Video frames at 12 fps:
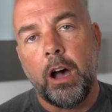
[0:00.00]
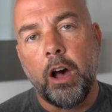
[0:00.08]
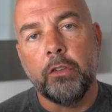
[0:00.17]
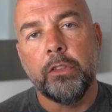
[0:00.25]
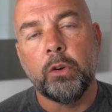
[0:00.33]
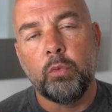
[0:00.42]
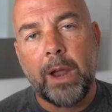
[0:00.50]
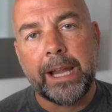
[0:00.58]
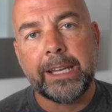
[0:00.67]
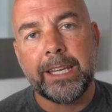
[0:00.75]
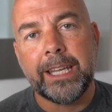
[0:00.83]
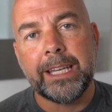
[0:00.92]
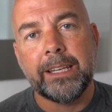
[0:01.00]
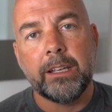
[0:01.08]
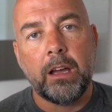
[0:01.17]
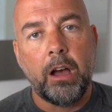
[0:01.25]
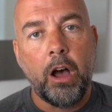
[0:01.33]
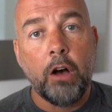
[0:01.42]
on the ranking
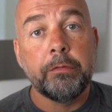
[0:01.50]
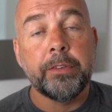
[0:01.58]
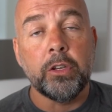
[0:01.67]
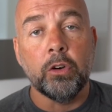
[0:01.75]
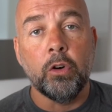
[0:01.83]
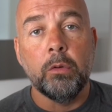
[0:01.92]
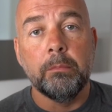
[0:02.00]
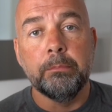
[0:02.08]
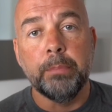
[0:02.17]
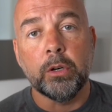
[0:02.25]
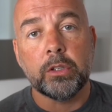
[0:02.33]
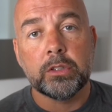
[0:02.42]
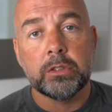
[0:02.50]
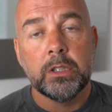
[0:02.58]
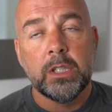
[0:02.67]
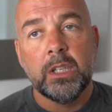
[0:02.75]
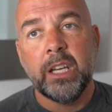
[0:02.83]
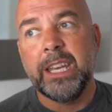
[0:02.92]
of your books.
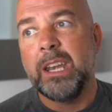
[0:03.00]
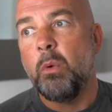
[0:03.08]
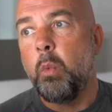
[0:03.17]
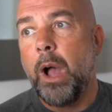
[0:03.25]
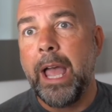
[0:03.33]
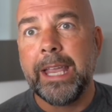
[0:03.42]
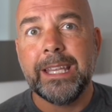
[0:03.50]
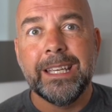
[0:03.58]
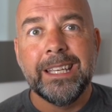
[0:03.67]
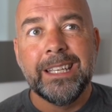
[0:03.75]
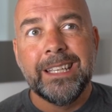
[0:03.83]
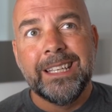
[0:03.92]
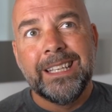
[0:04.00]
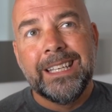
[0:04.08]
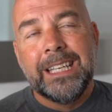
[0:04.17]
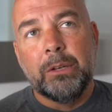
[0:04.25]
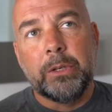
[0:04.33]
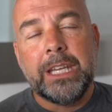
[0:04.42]
And in a way,
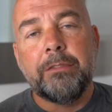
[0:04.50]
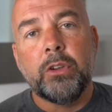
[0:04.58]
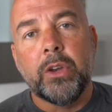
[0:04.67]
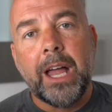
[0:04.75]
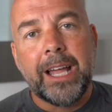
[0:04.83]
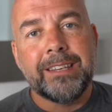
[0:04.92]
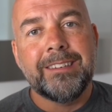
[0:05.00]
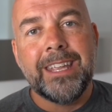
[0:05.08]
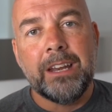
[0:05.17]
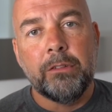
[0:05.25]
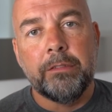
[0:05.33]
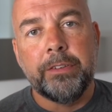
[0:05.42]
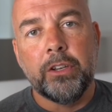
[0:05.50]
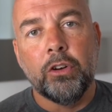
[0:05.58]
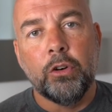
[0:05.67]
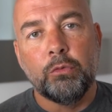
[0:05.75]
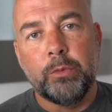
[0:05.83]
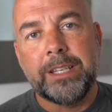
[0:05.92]
it'll give you an idea of
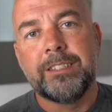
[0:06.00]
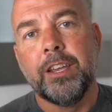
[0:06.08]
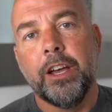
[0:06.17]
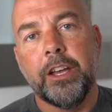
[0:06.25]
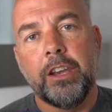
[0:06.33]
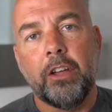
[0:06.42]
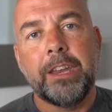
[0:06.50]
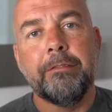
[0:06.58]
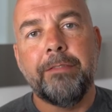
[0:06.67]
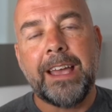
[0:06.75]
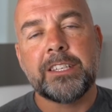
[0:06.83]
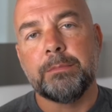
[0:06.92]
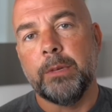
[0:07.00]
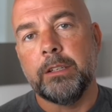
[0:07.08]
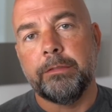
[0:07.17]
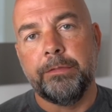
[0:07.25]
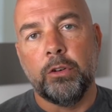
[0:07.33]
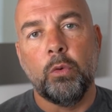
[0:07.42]
your return on investment
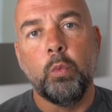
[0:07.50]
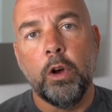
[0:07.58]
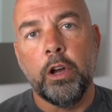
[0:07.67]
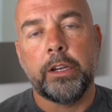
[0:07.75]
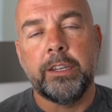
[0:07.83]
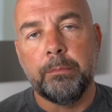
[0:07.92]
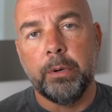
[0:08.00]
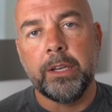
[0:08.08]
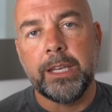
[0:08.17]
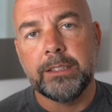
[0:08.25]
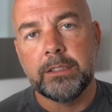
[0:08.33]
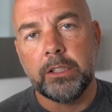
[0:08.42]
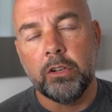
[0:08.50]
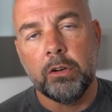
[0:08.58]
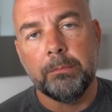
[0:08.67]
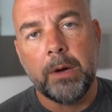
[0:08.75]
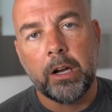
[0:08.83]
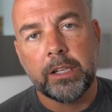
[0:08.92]
for work you've put into your
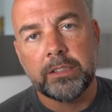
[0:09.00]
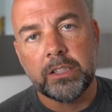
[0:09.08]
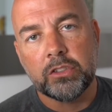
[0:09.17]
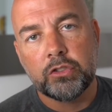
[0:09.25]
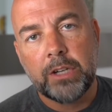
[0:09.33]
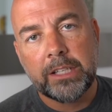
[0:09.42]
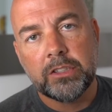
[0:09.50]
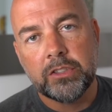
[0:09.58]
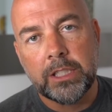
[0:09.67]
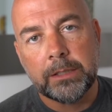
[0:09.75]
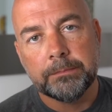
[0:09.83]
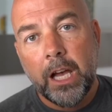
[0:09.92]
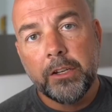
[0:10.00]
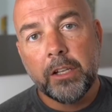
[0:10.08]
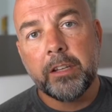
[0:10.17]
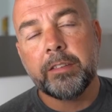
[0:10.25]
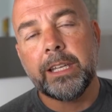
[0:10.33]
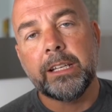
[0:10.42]
marketing strategy.
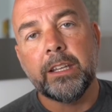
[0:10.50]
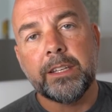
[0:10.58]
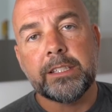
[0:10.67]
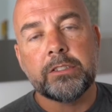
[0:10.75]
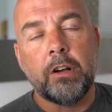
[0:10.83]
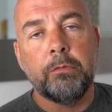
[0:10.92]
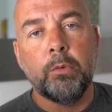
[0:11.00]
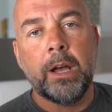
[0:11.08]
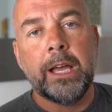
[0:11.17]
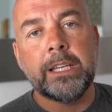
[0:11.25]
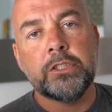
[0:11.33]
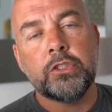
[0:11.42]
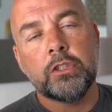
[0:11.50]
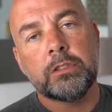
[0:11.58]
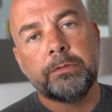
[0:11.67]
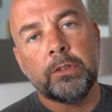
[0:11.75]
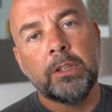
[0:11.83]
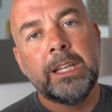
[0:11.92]
Another thing that this software is
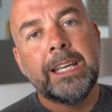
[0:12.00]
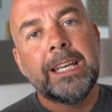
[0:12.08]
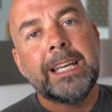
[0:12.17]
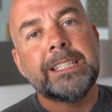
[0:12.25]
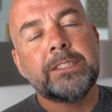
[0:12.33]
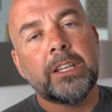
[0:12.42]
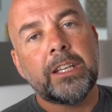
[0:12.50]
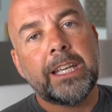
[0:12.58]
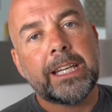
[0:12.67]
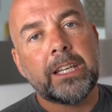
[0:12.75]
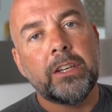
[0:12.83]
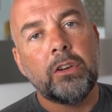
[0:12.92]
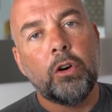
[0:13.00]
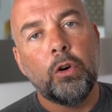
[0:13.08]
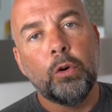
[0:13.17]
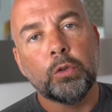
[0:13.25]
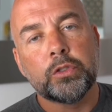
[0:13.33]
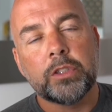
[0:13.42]
useful is that it can
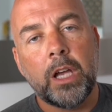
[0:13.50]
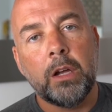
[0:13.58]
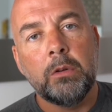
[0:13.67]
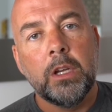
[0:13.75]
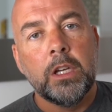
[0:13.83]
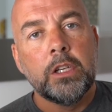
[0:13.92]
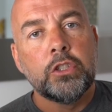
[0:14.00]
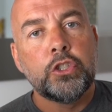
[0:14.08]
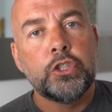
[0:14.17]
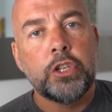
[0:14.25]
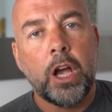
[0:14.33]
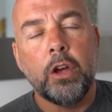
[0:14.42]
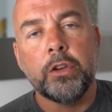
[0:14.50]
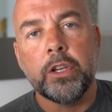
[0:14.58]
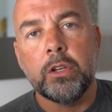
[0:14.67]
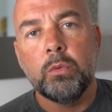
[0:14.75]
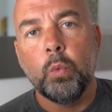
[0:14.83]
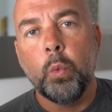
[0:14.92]
also show
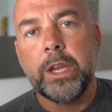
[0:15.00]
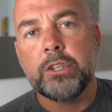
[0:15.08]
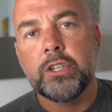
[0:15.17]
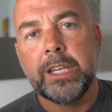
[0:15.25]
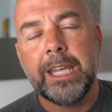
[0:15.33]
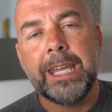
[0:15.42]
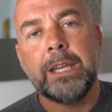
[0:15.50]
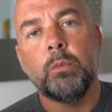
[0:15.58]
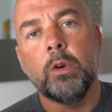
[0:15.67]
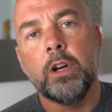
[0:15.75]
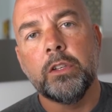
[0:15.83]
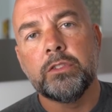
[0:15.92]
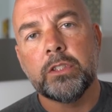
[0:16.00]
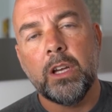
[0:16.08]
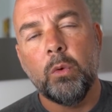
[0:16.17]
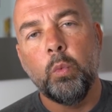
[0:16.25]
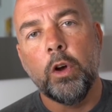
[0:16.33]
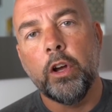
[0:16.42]
you which keywords
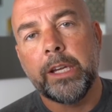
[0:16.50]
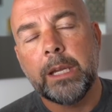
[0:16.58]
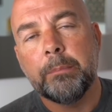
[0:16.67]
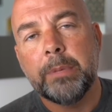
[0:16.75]
are working